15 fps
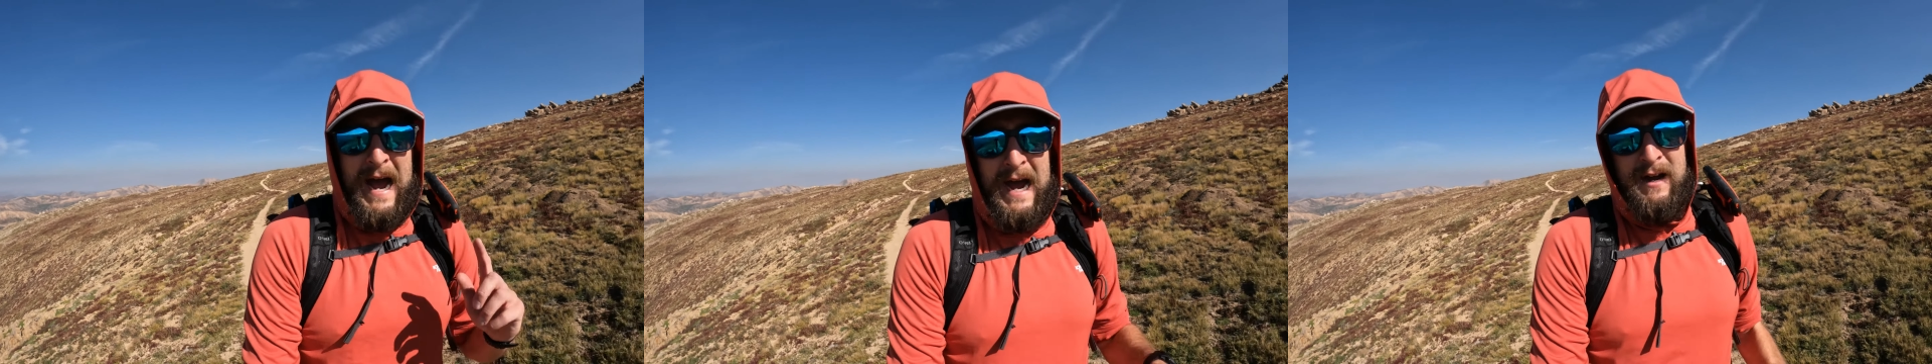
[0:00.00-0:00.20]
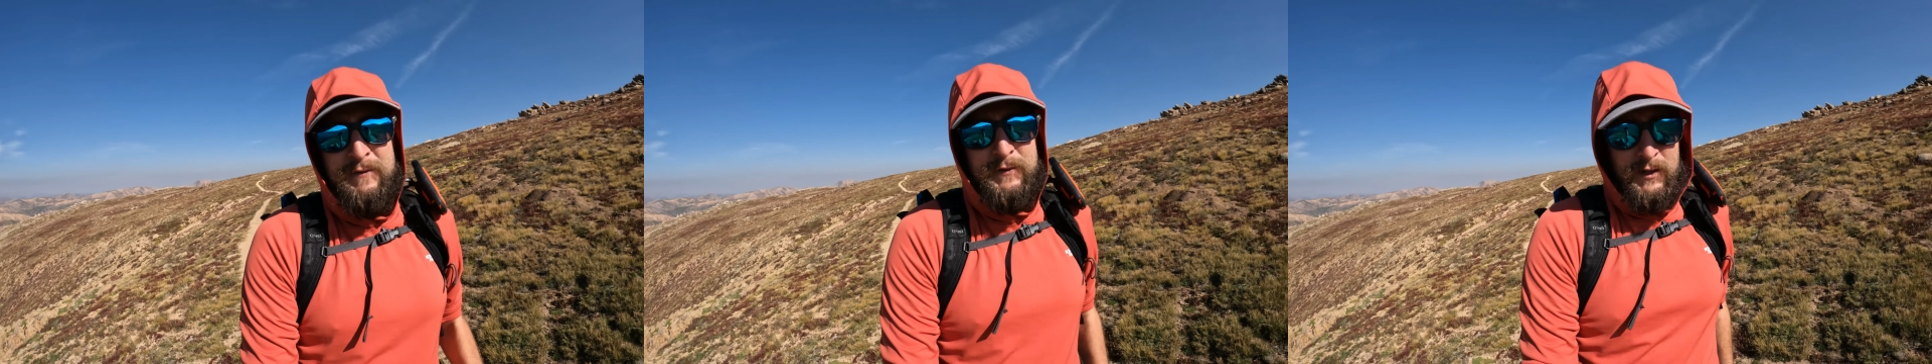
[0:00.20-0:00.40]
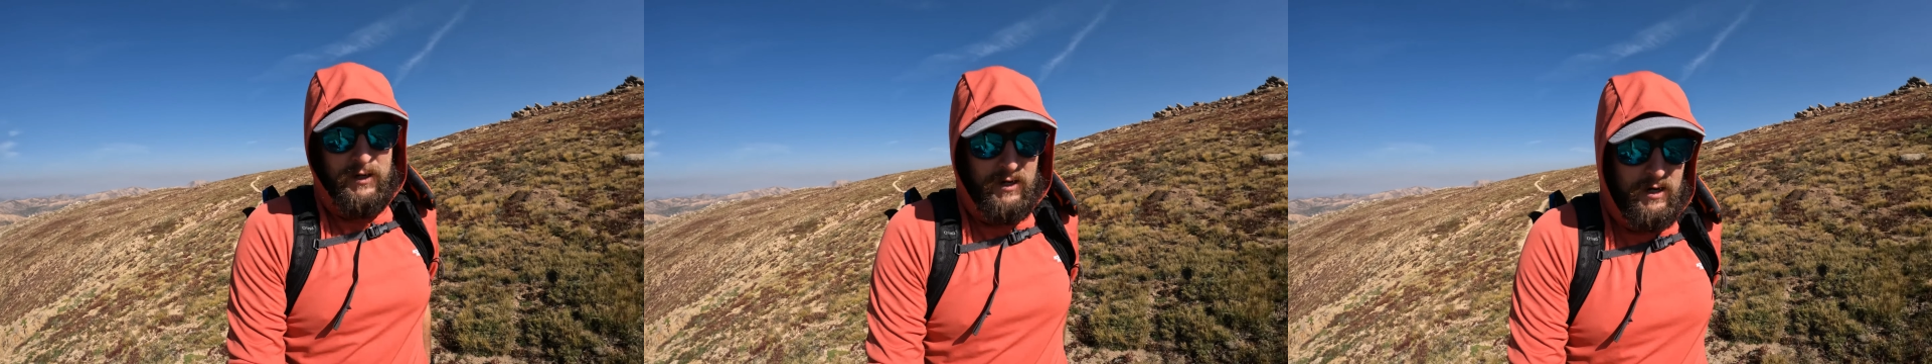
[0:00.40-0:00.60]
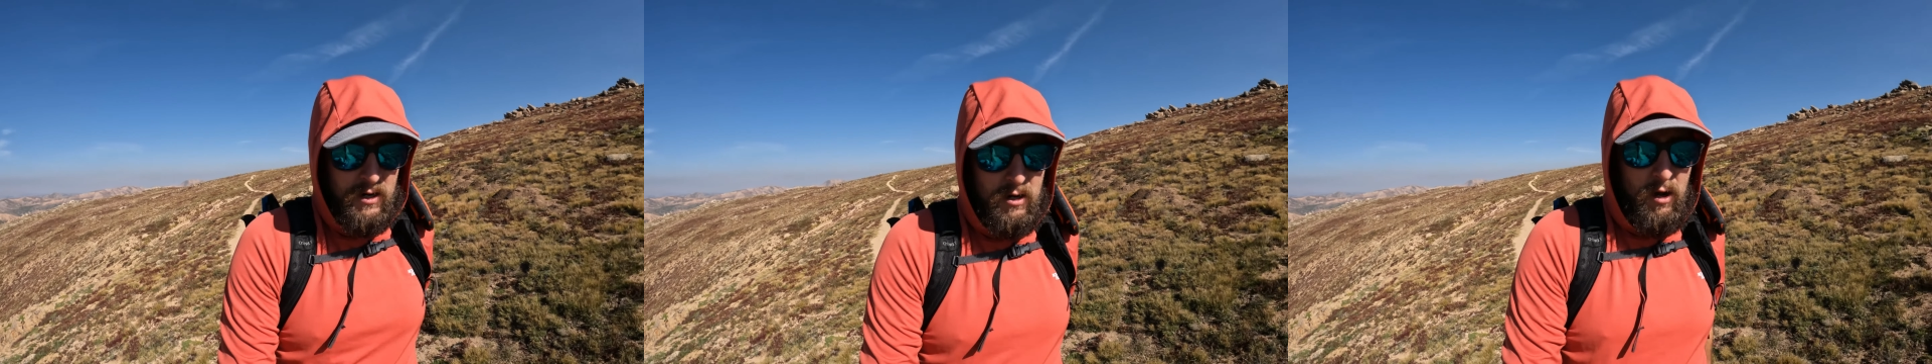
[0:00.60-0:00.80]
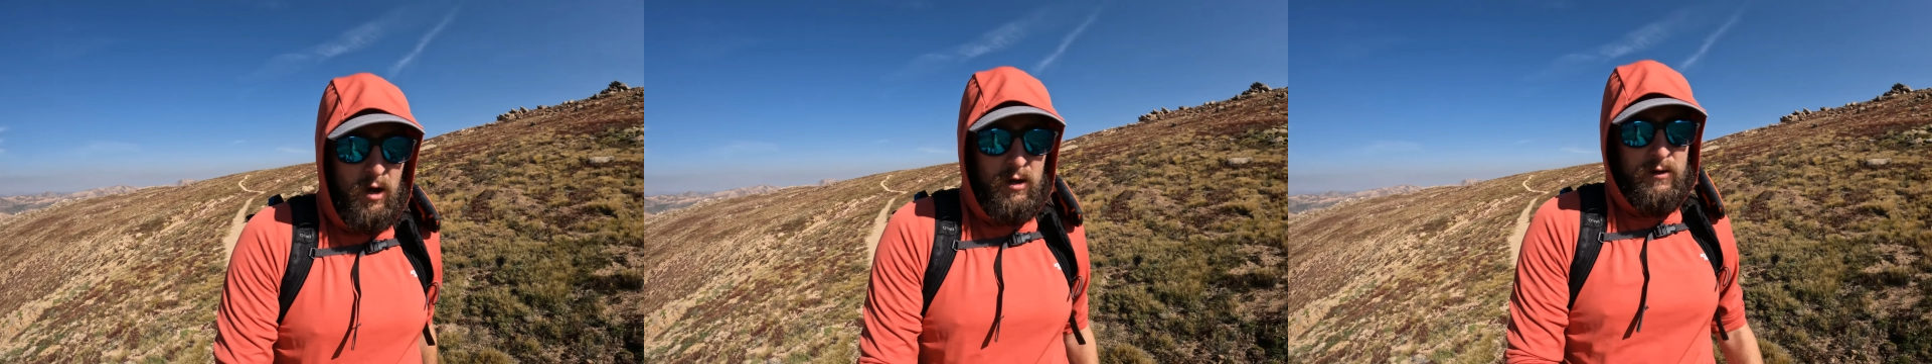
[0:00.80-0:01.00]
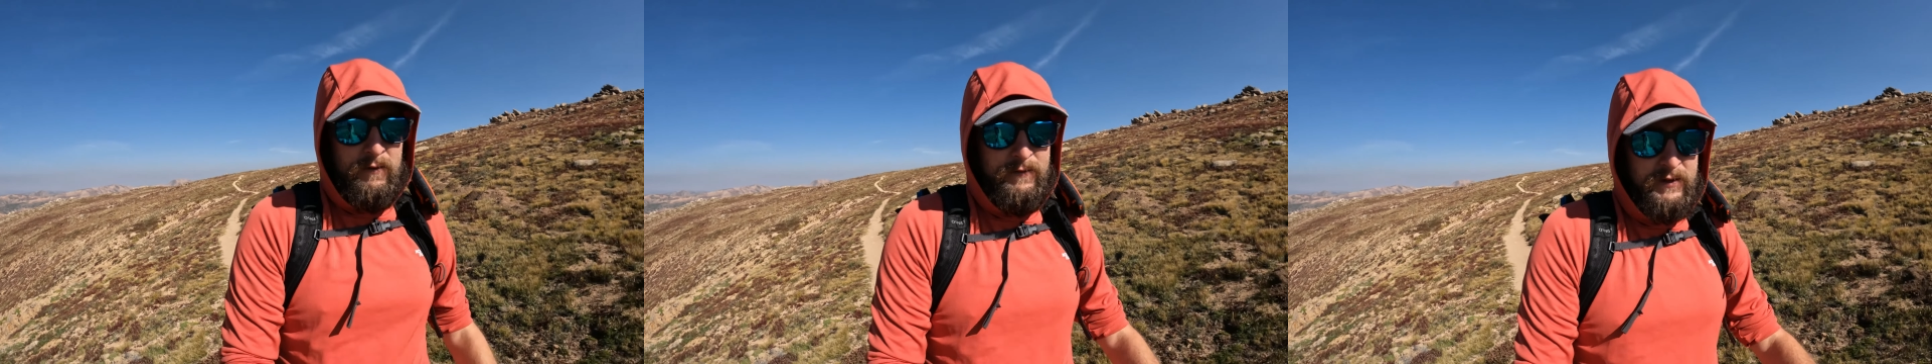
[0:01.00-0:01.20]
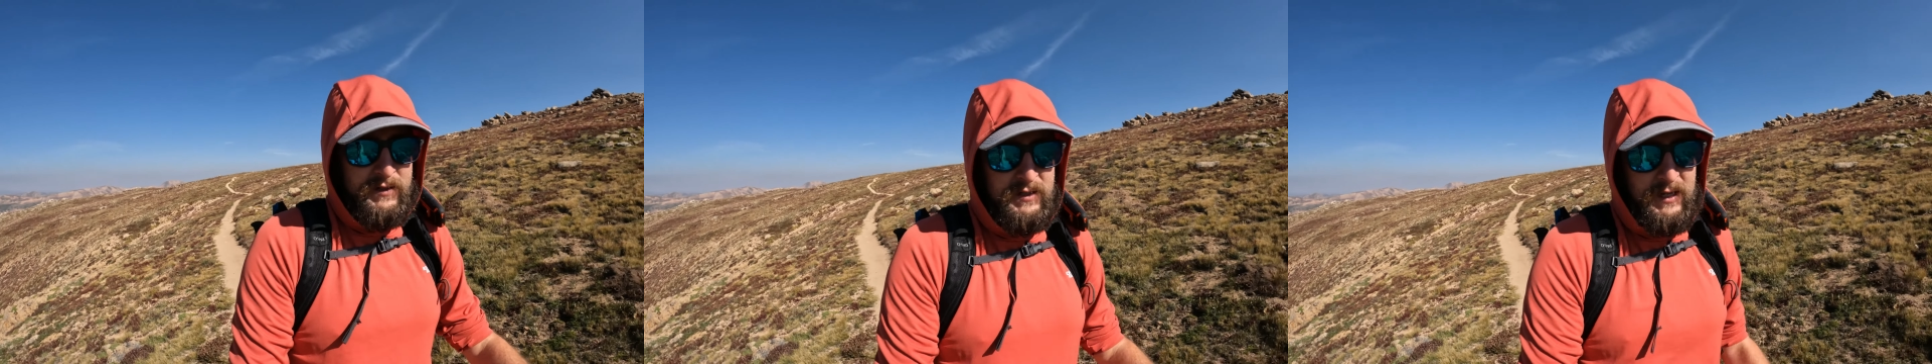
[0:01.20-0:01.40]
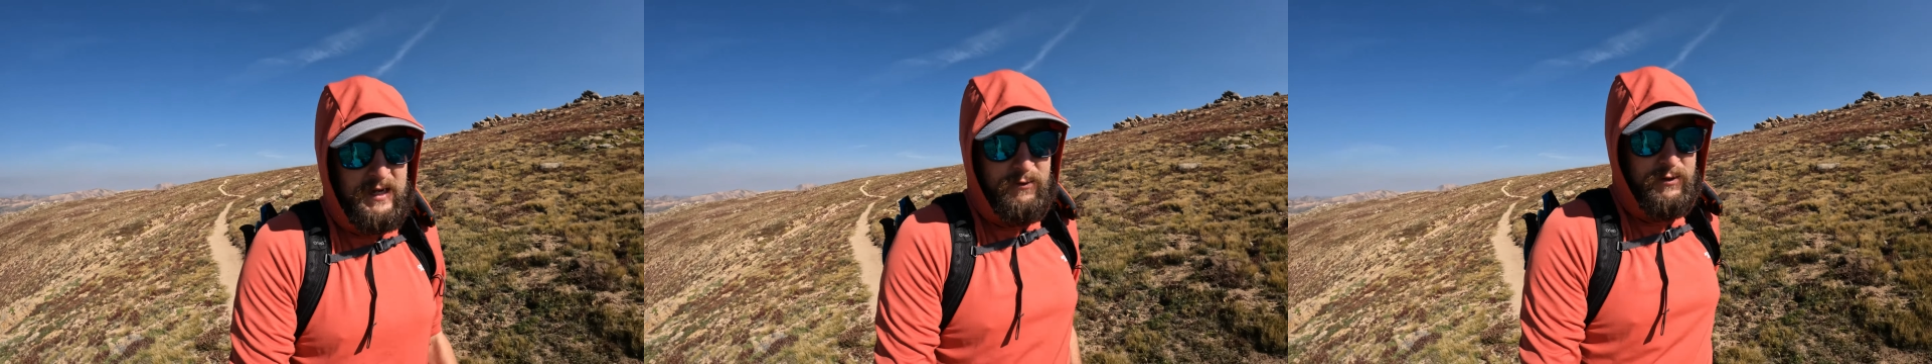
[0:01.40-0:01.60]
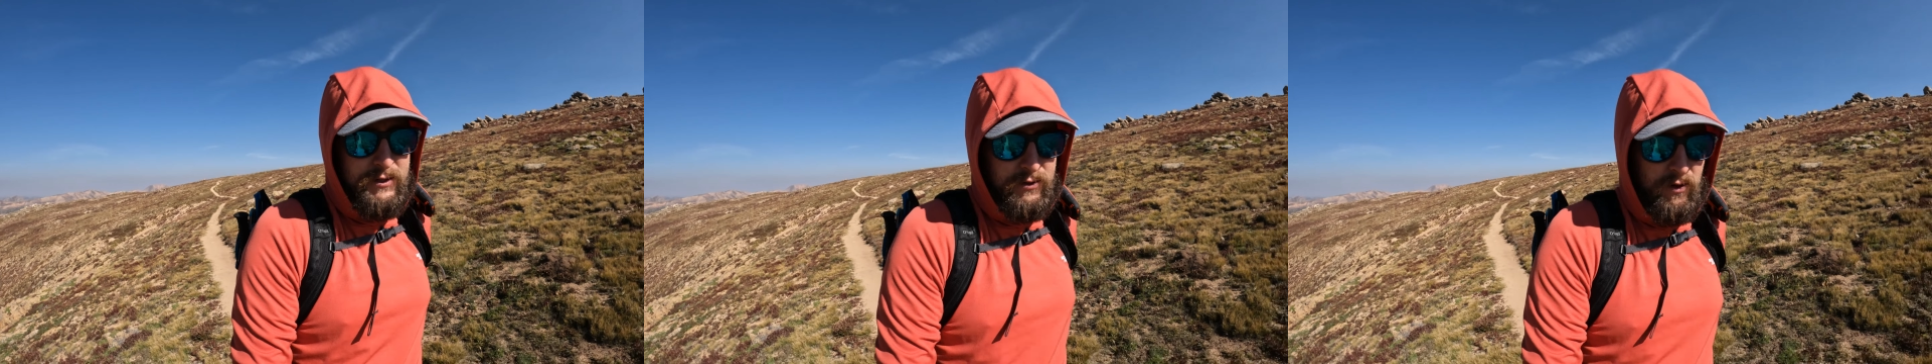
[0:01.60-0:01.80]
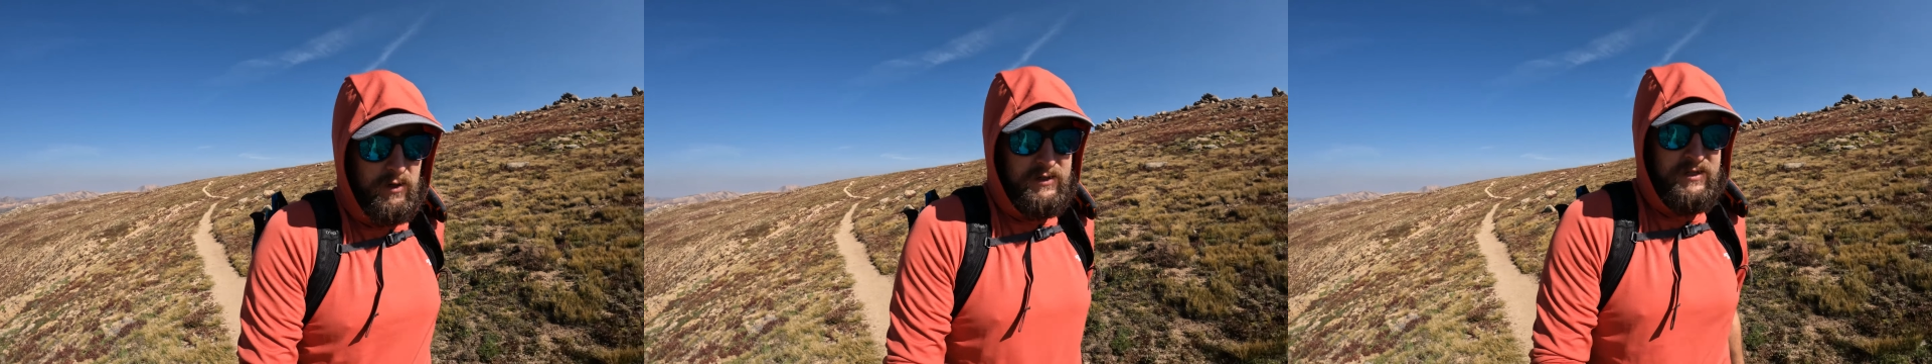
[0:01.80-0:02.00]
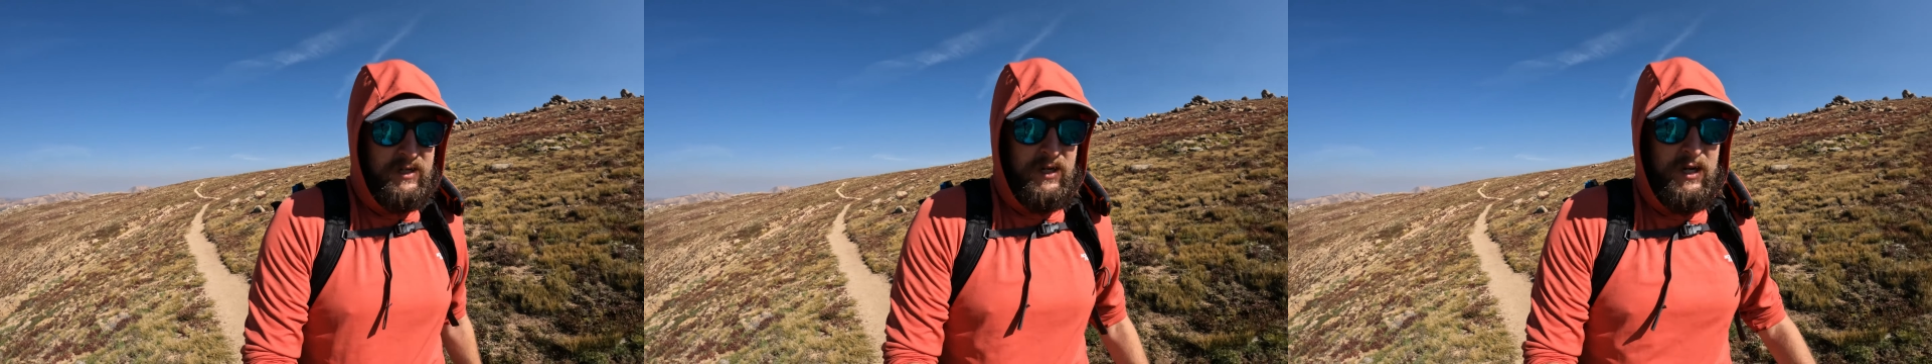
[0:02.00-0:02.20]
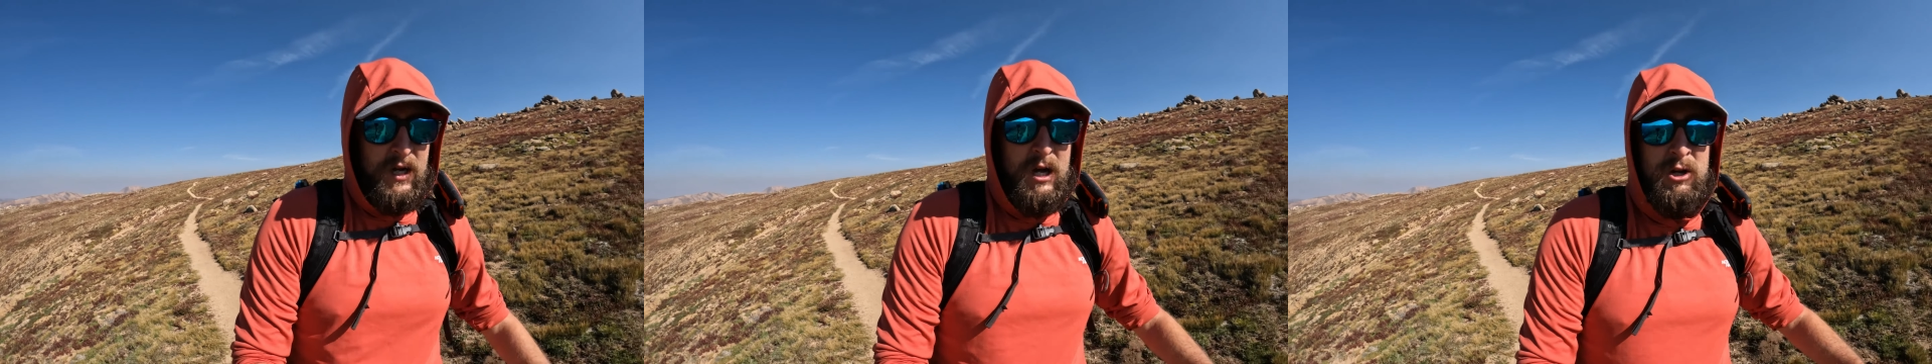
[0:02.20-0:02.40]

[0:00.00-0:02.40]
after all of the ski resorts